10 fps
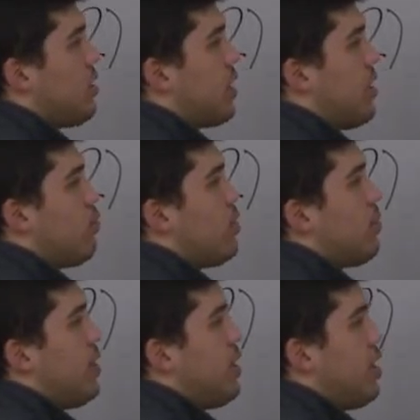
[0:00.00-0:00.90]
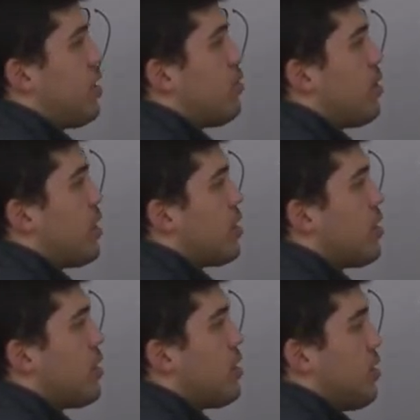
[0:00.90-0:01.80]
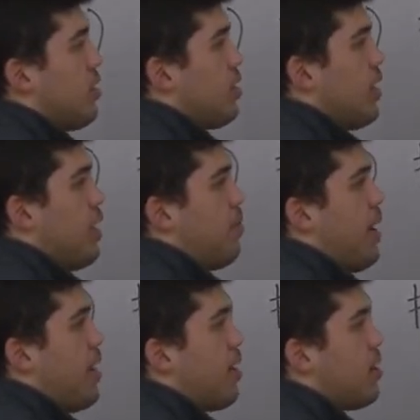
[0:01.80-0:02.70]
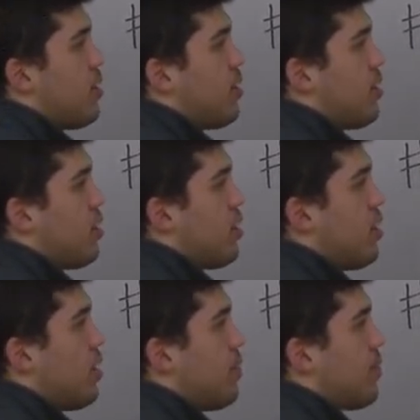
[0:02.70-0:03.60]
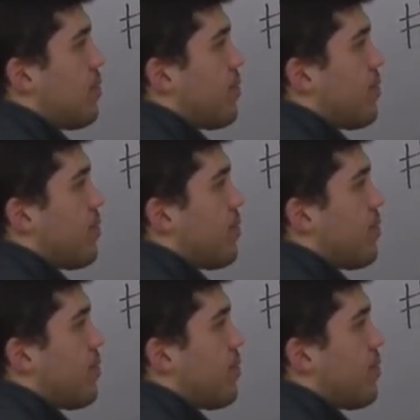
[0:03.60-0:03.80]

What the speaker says: will be equaling a pair E1,